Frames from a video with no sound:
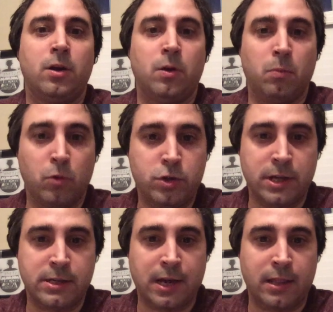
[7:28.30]

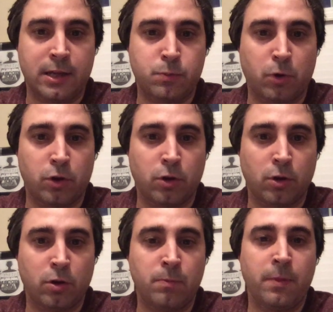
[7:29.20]
Muchas gracias por
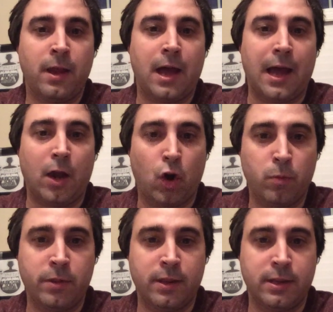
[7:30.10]
todo. I
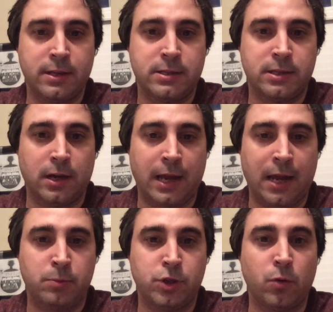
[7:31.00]
hope that this
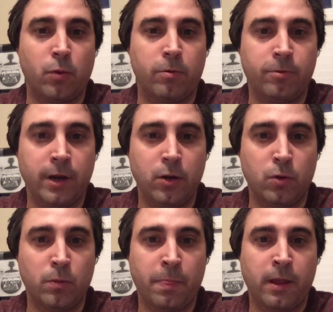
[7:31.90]
helps you
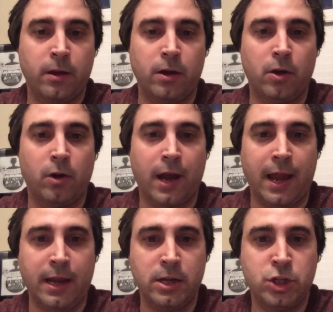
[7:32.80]
review your
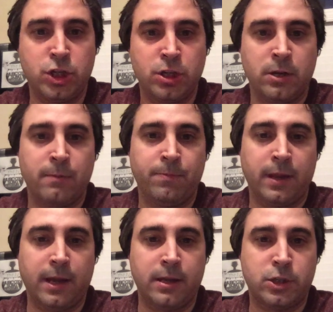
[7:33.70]
age
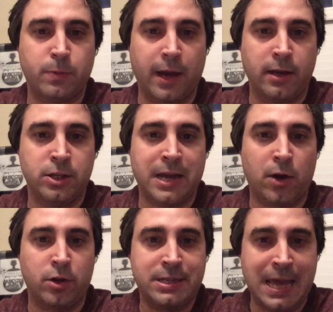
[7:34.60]
in Spanish, how
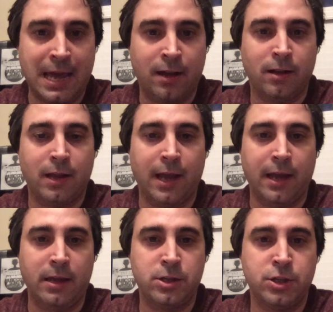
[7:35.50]
to tell
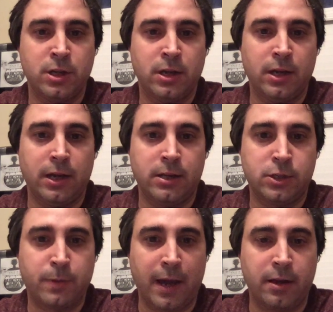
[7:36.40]
age in
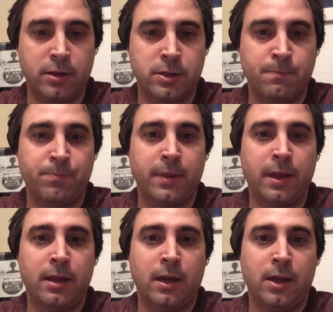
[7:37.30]
Spanish.
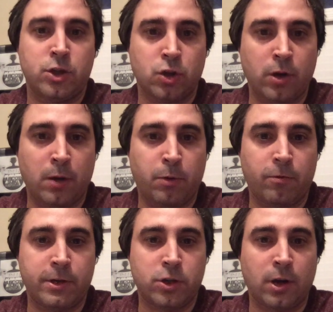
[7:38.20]
Soy el
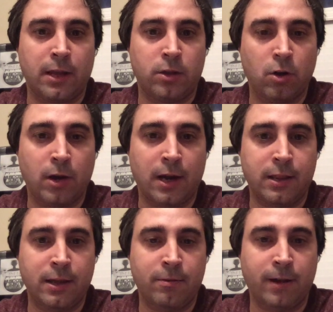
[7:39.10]
profesor Antón
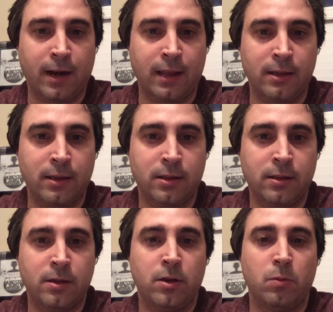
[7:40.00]
García Fernández.
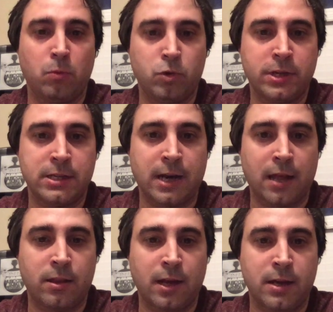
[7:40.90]
Muchas
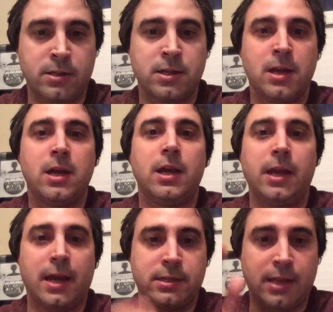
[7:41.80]
gracias
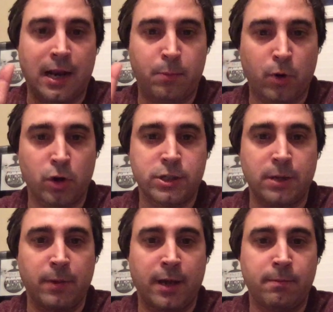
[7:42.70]
y hasta la
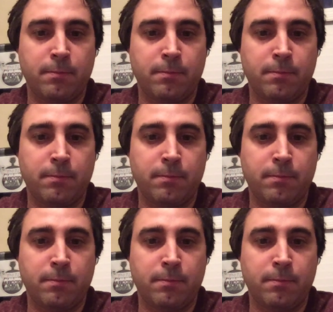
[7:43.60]
próxima.